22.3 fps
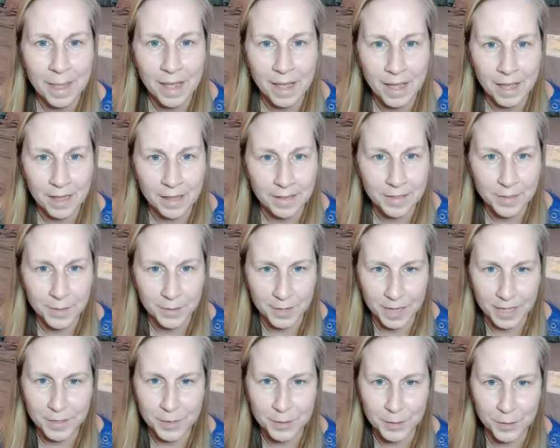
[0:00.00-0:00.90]
And so
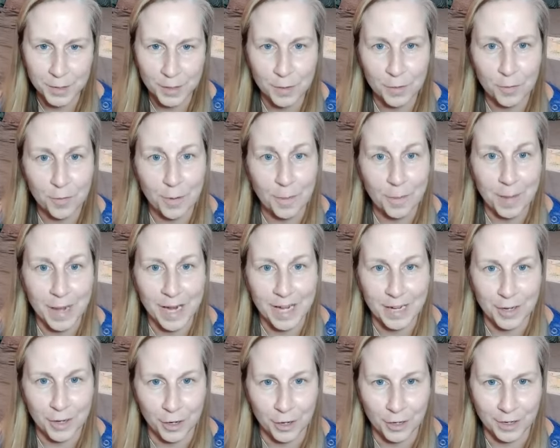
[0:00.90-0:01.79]
that's your little
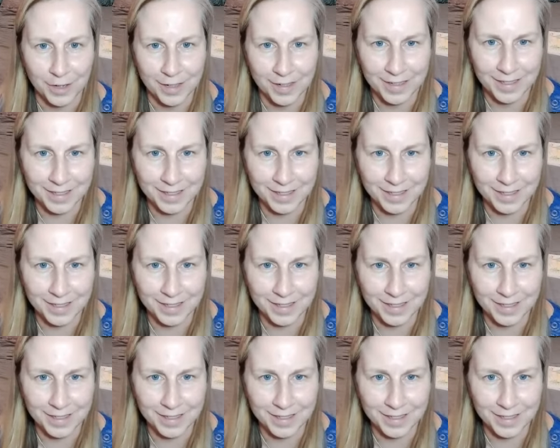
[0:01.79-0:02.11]
reminder.